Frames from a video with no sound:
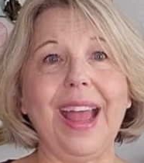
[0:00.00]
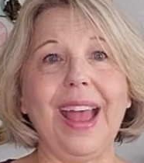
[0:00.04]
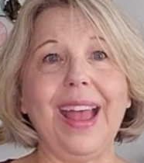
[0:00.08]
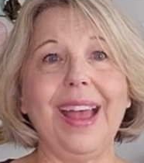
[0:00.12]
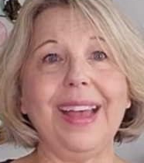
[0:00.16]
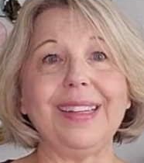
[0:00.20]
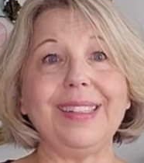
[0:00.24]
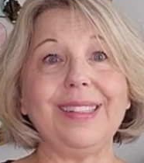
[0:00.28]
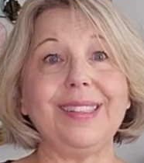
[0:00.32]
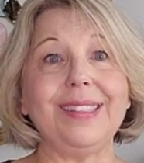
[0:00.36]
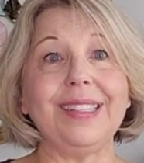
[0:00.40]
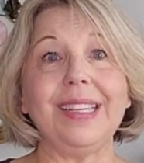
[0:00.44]

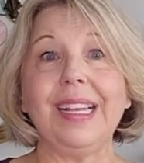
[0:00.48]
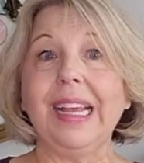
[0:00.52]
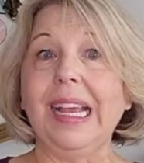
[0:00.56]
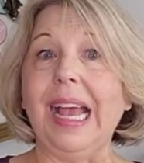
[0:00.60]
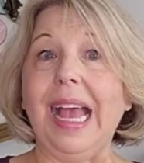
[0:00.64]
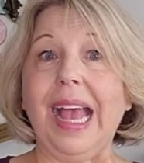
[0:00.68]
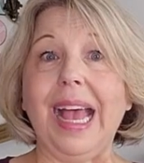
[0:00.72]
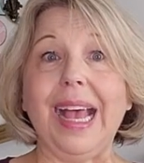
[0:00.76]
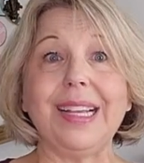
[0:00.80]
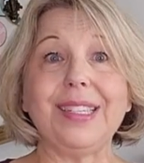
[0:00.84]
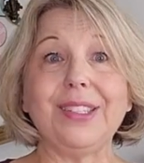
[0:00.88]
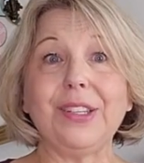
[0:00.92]
And
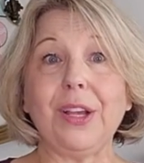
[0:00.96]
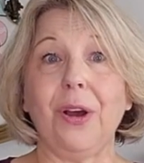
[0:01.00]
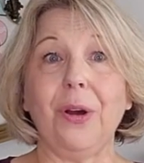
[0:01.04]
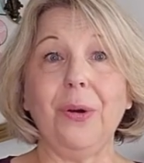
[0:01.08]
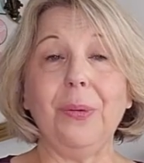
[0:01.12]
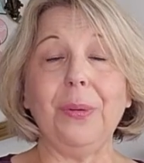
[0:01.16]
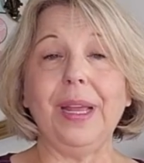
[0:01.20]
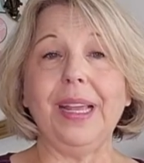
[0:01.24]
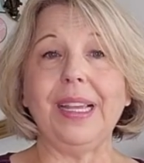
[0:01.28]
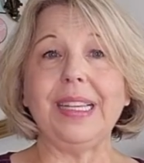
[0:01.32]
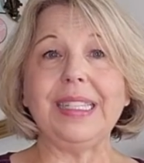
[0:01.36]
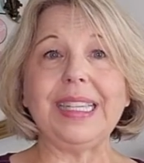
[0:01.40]
as
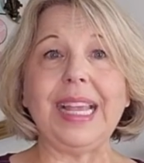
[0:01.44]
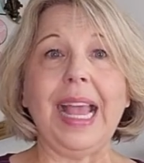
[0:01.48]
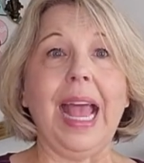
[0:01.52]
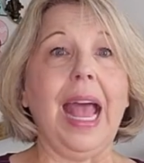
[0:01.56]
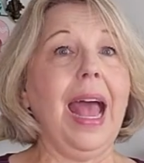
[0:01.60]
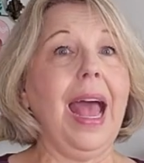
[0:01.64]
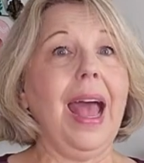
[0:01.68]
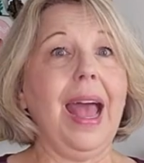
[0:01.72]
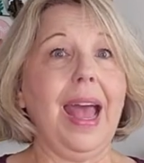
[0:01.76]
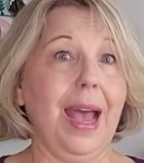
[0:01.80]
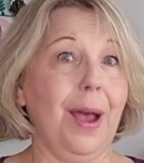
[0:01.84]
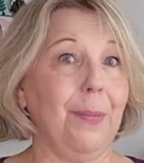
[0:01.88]
always,
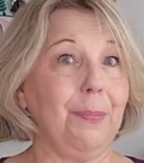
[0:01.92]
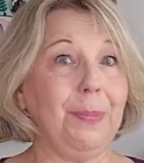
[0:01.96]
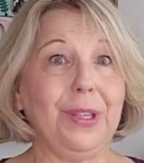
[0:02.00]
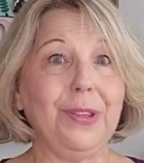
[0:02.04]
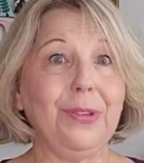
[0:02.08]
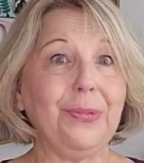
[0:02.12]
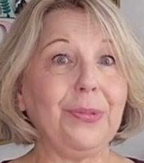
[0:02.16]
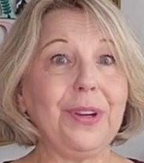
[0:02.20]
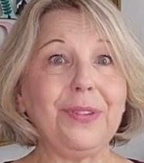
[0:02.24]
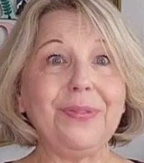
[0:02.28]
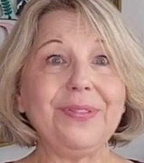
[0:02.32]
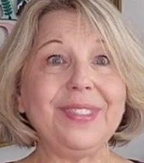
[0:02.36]
happy
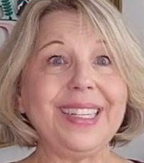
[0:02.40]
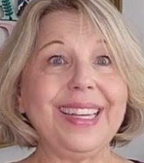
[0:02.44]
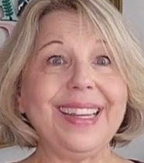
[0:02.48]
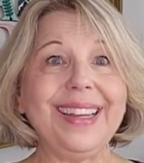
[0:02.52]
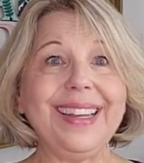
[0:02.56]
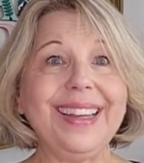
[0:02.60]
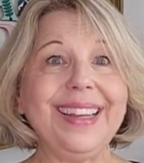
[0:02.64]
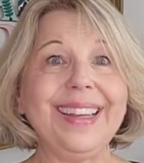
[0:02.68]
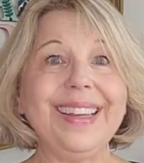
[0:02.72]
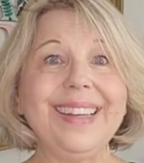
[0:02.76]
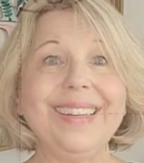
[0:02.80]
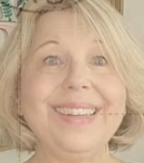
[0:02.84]

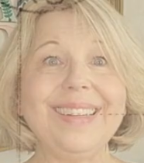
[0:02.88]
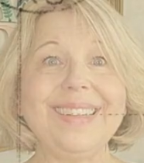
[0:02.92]
thrifting.